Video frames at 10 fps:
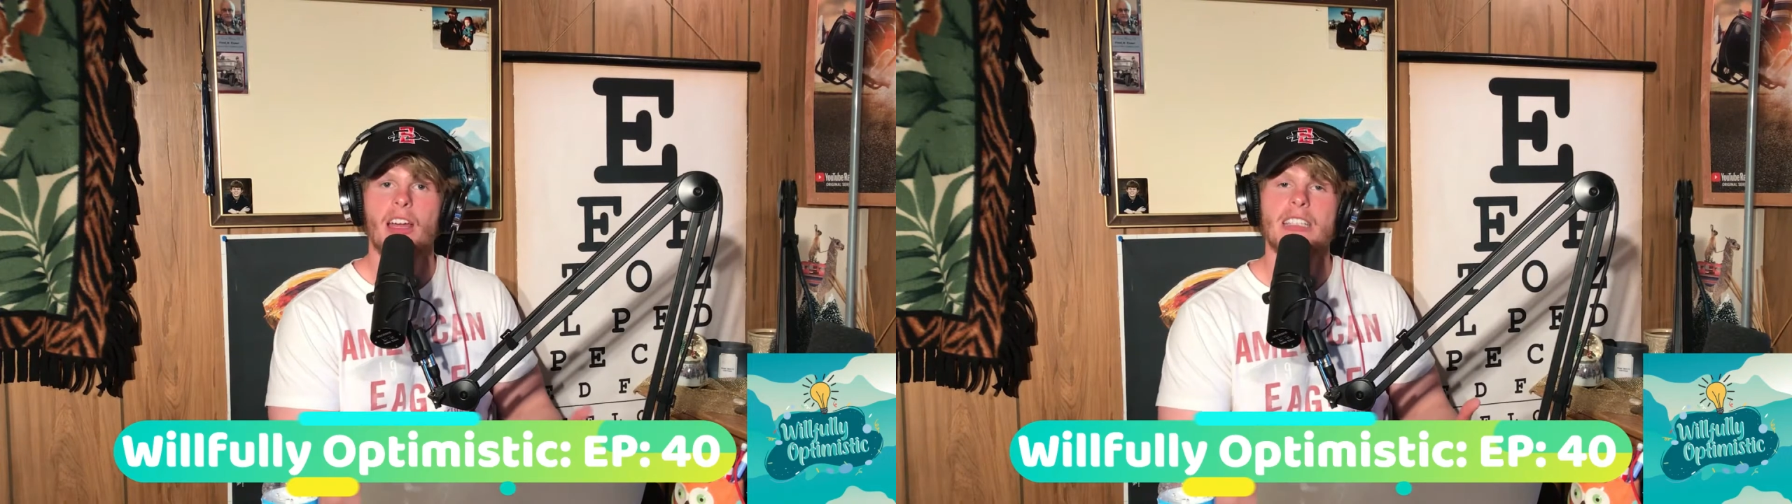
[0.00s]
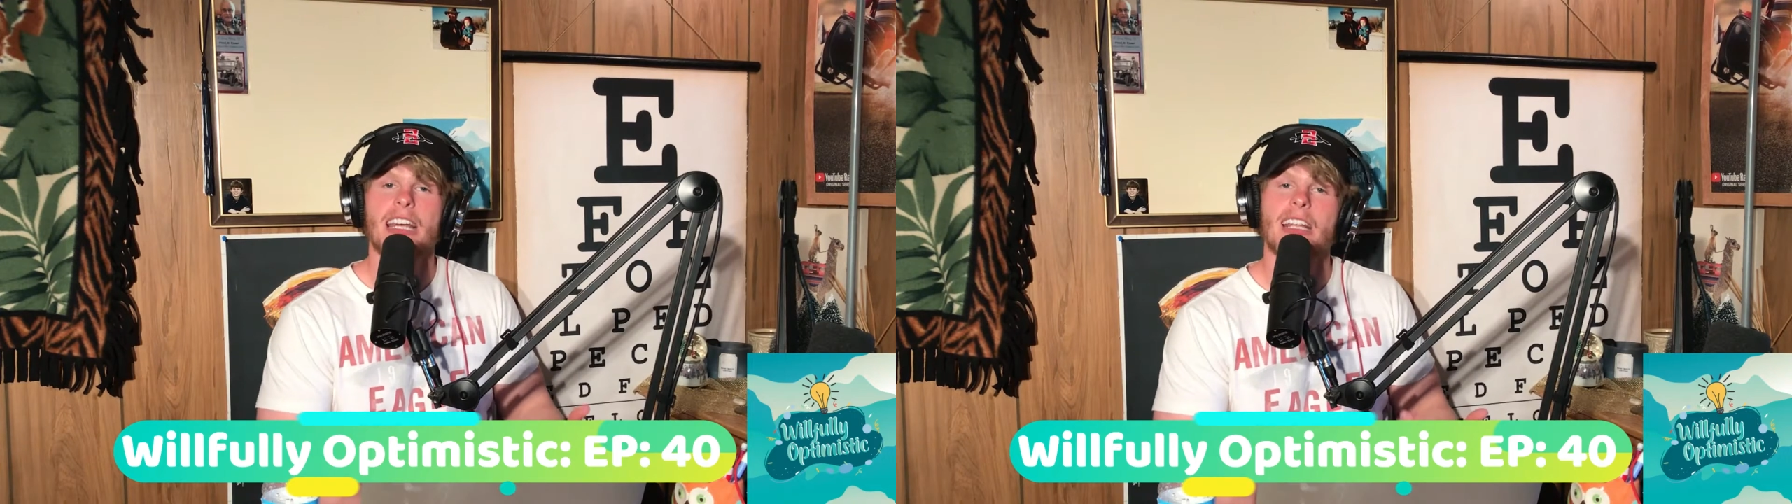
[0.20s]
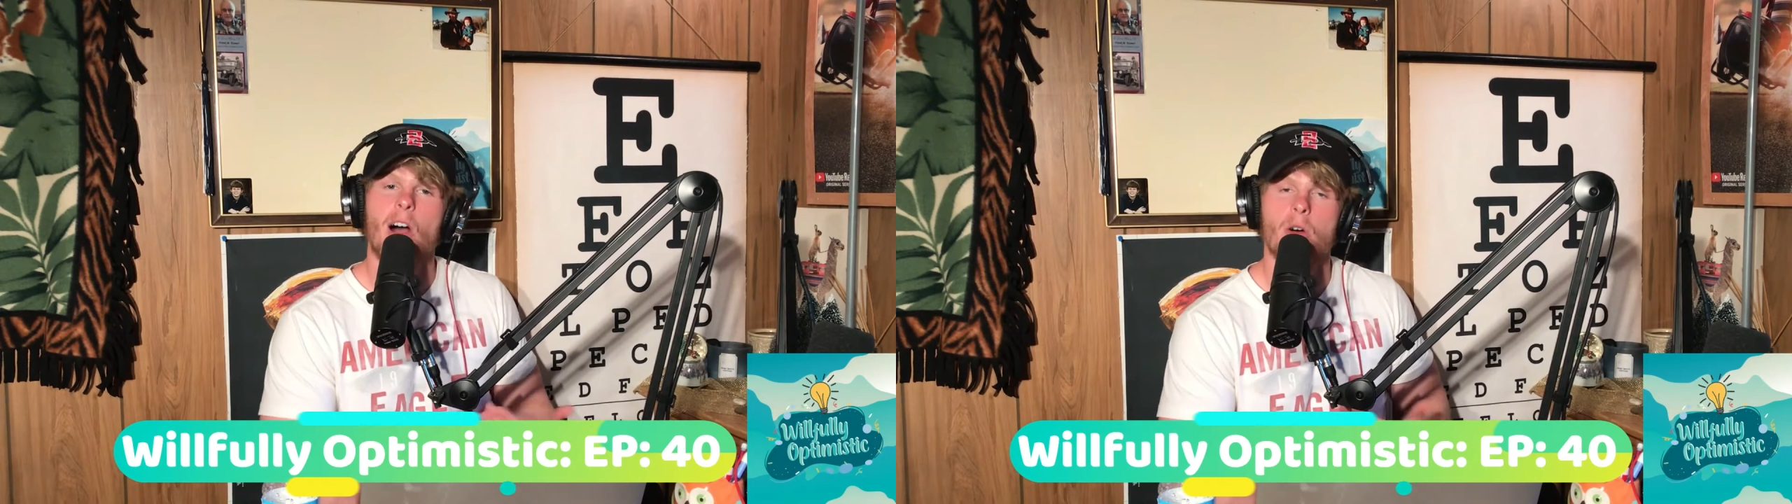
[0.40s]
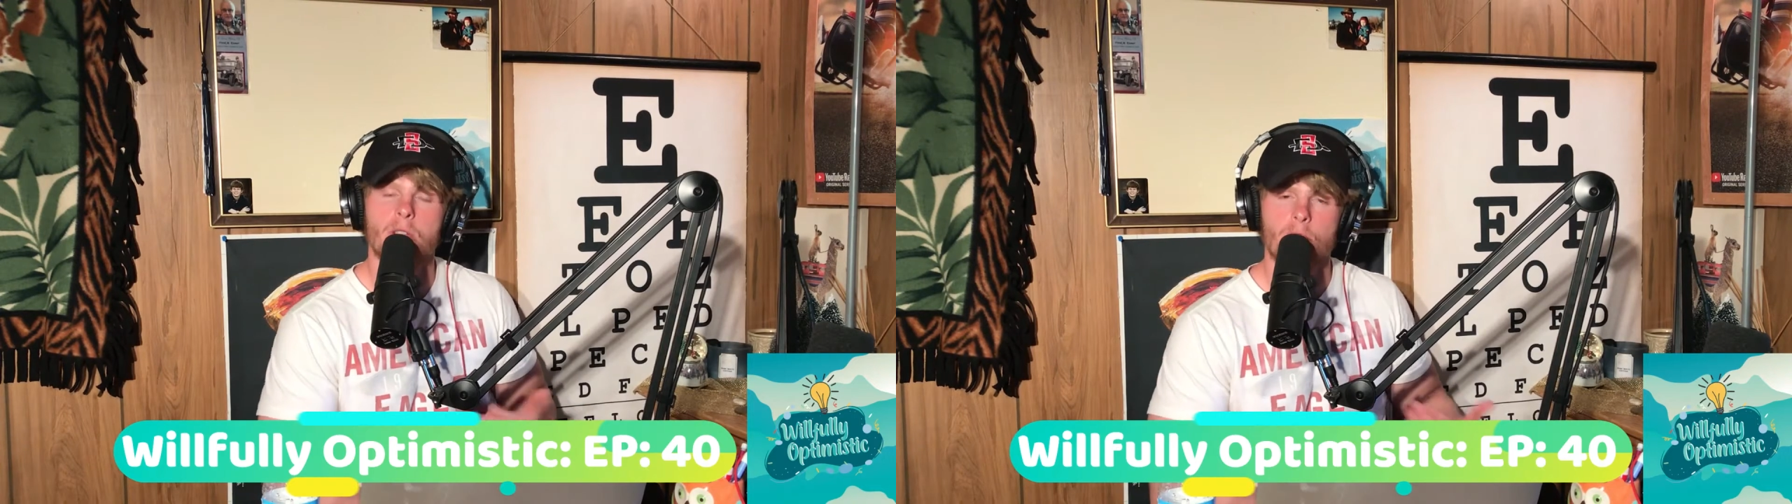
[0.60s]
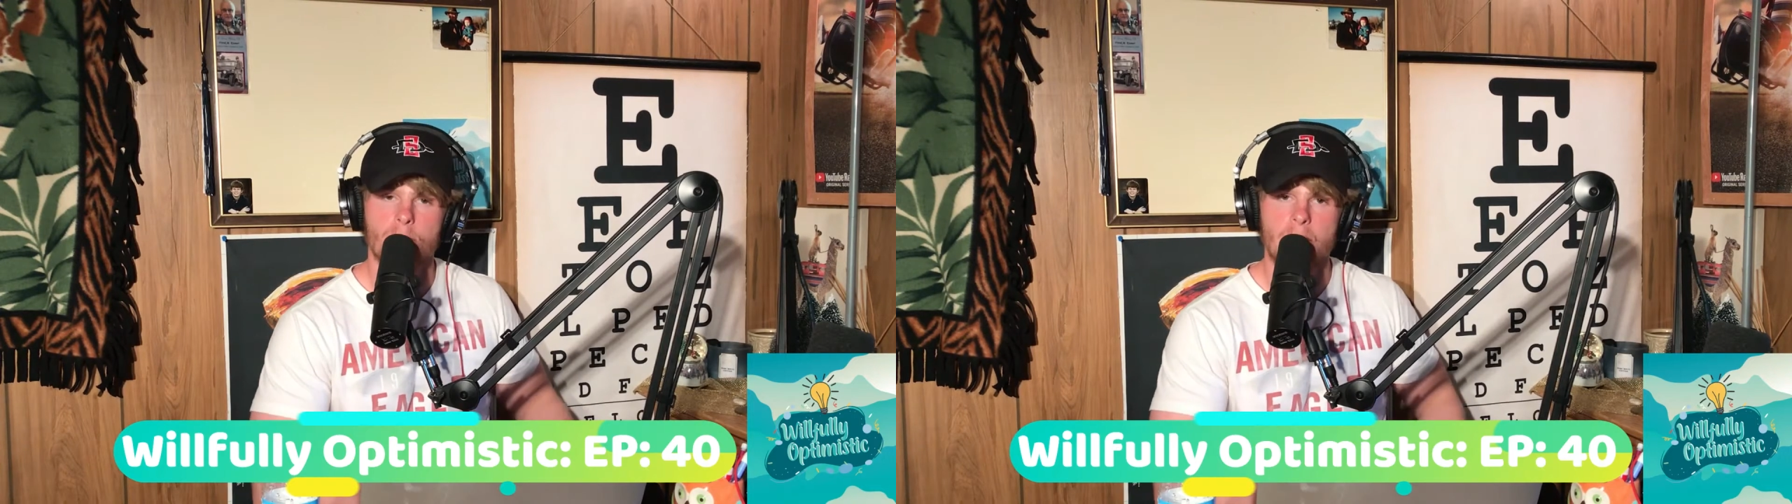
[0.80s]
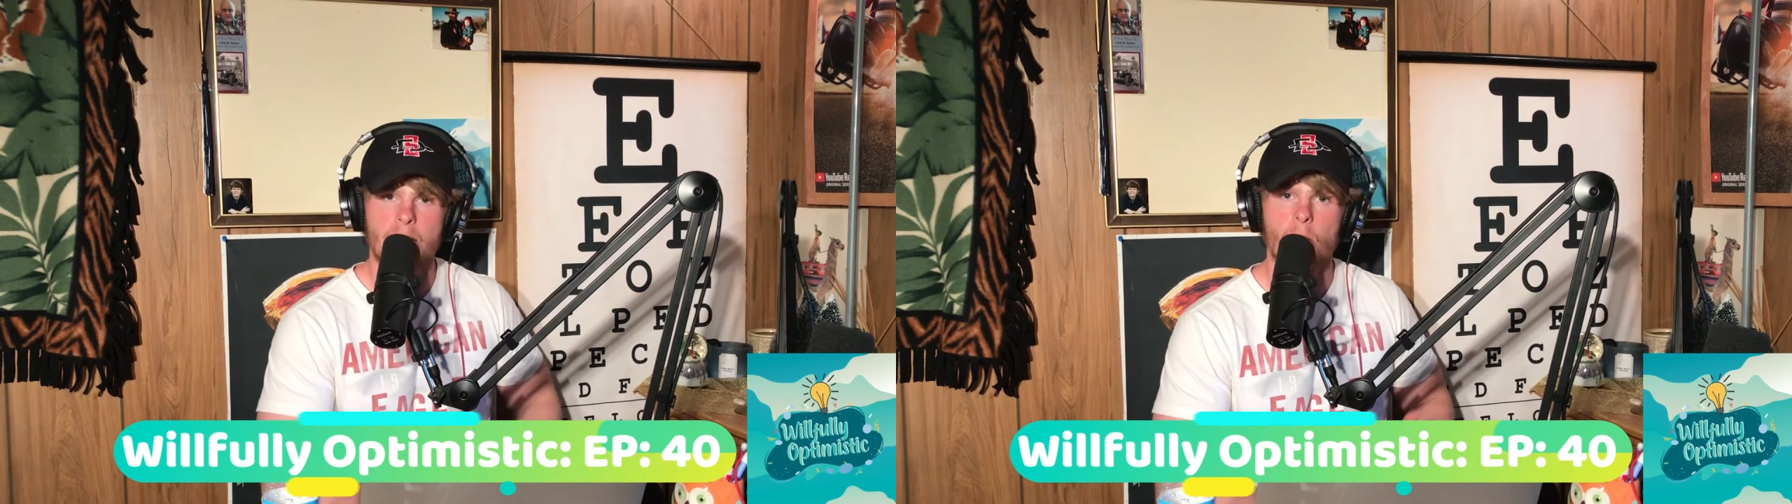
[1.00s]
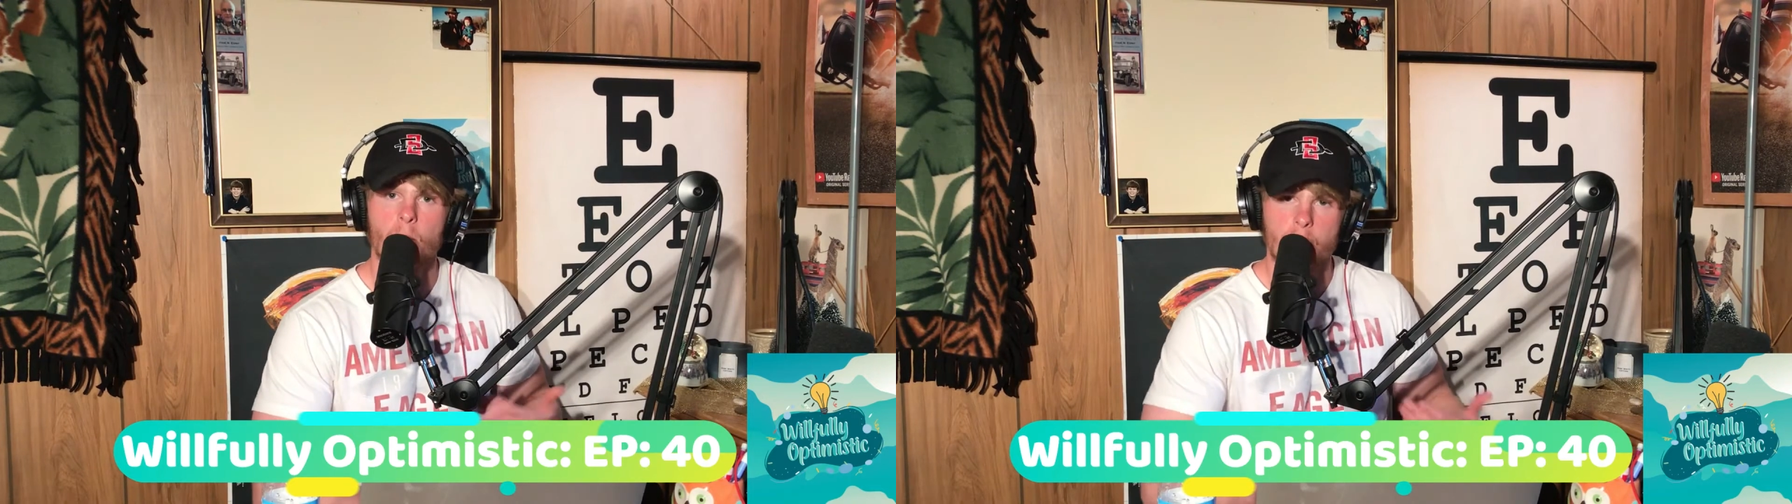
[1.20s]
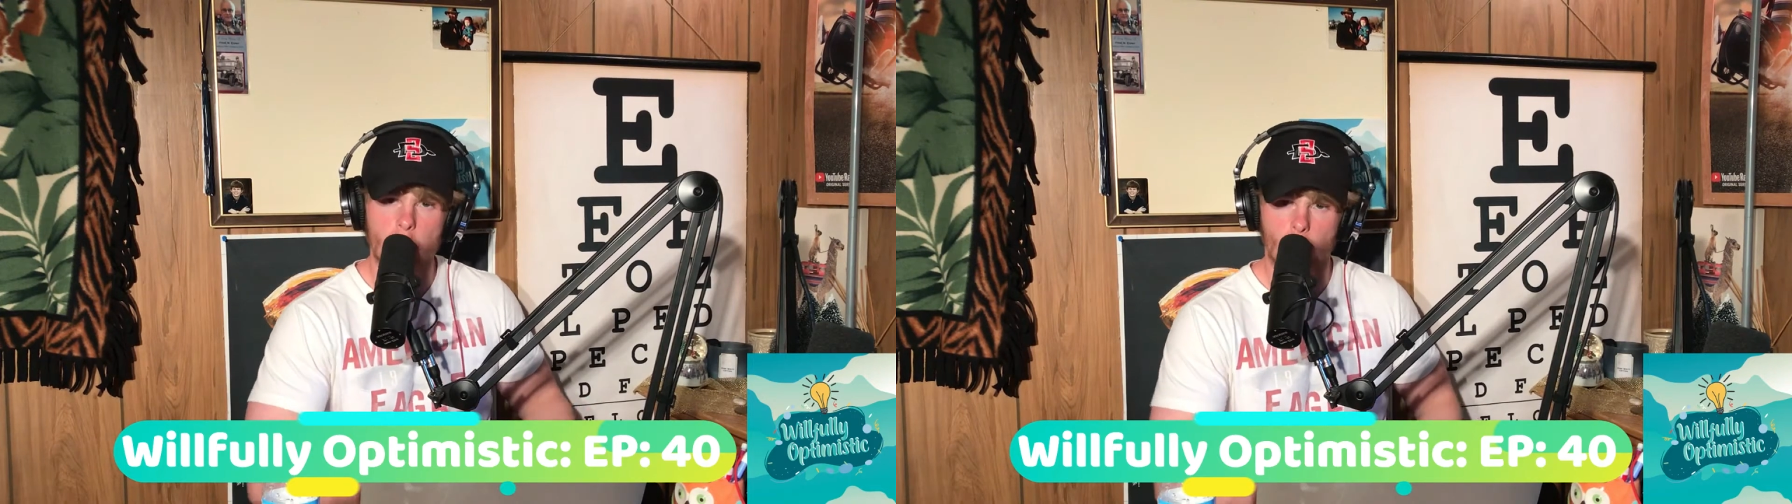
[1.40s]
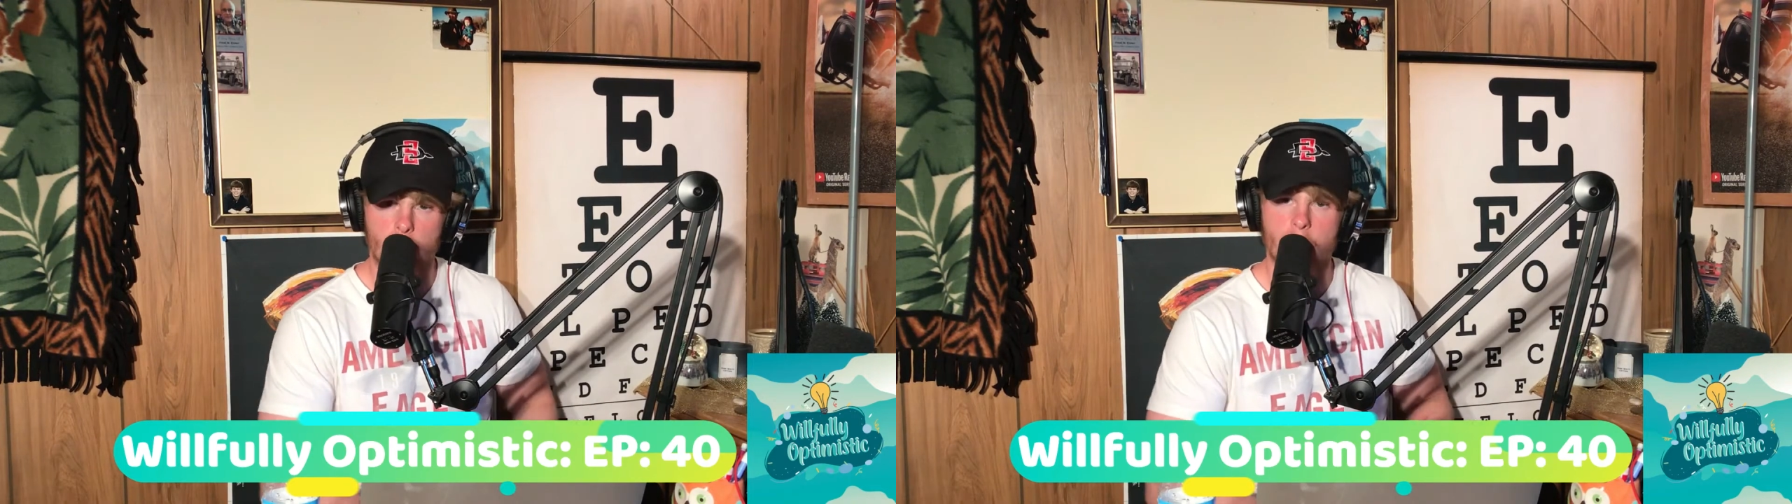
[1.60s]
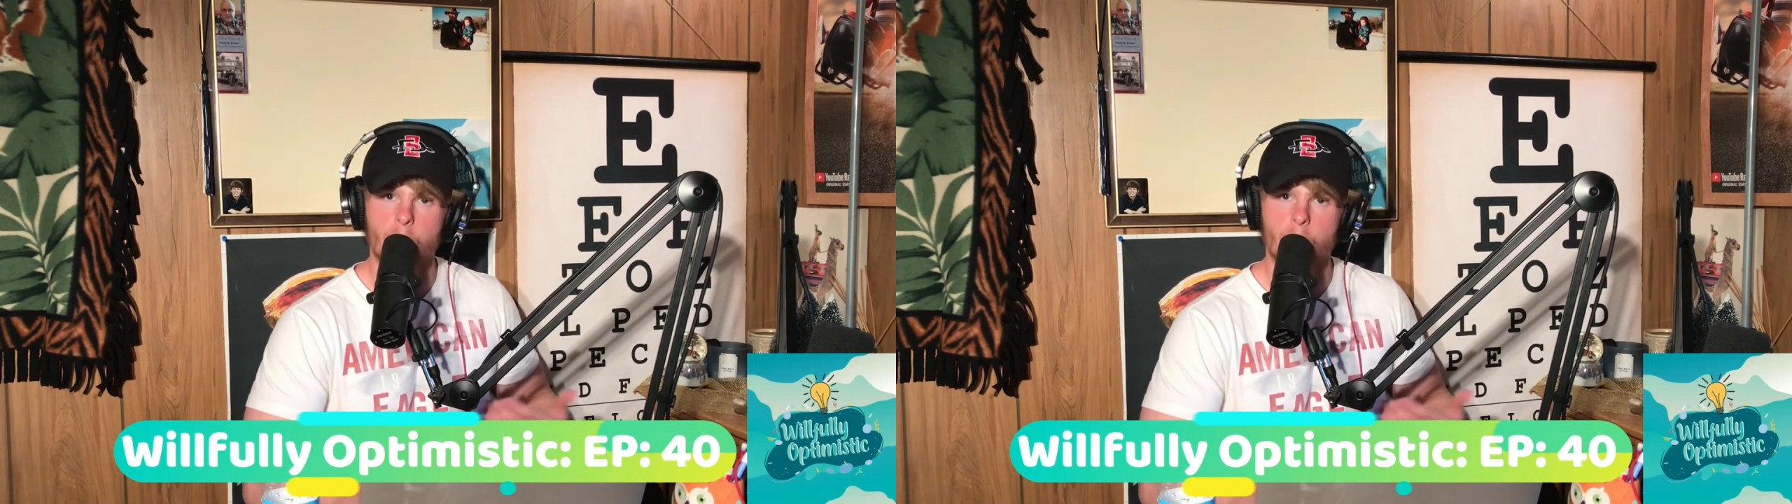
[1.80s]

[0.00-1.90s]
is that it also can be reworked,